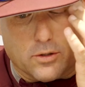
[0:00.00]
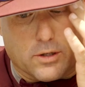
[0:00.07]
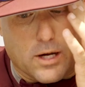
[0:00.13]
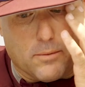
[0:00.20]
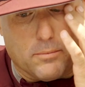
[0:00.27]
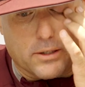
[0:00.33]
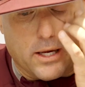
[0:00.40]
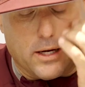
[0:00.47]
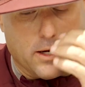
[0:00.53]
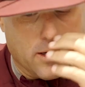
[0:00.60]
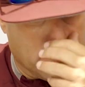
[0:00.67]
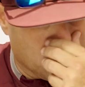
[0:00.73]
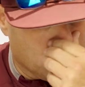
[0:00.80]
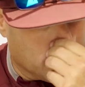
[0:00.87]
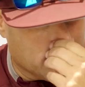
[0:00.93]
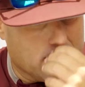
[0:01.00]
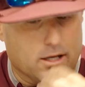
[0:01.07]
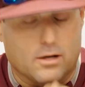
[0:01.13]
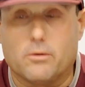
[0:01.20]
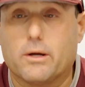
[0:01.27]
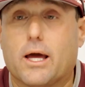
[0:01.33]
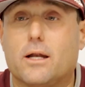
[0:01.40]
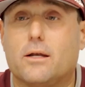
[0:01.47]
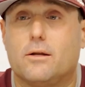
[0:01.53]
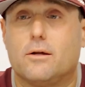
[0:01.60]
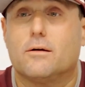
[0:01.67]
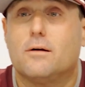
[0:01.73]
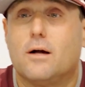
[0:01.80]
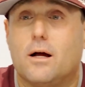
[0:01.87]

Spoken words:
so complicated, I don't know what the hell we got to do.